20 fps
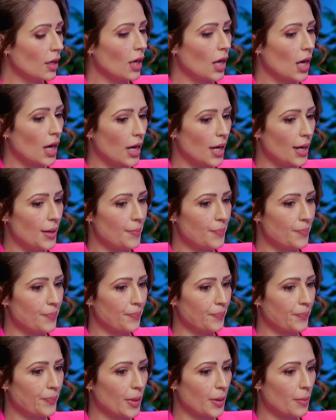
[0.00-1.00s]

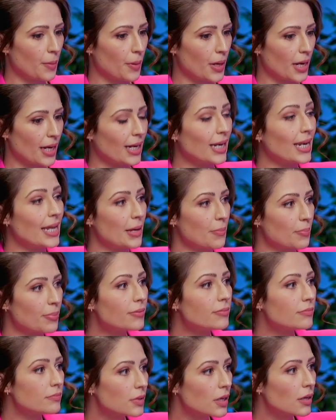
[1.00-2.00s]
um, a clip
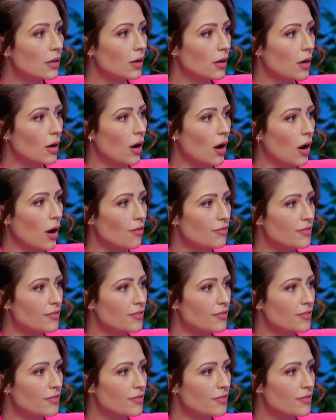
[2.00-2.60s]
of